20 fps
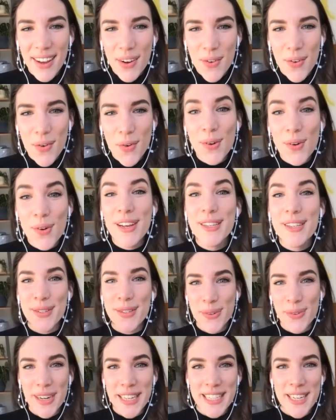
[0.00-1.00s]
All is
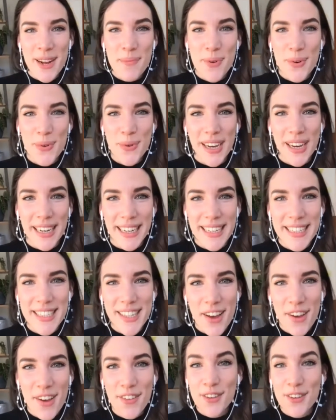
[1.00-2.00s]
always number one. So
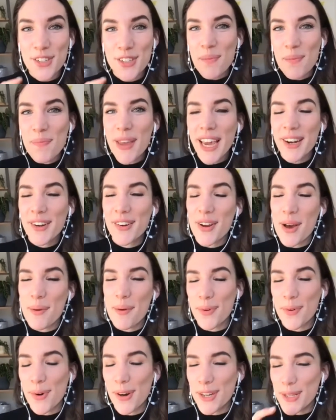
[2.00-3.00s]
if you're jumping in on number
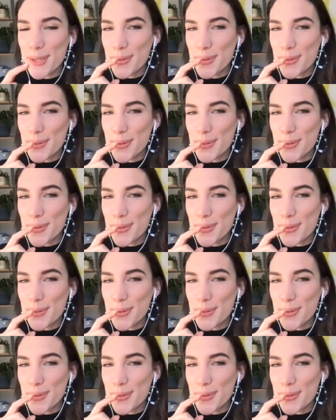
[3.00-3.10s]
one as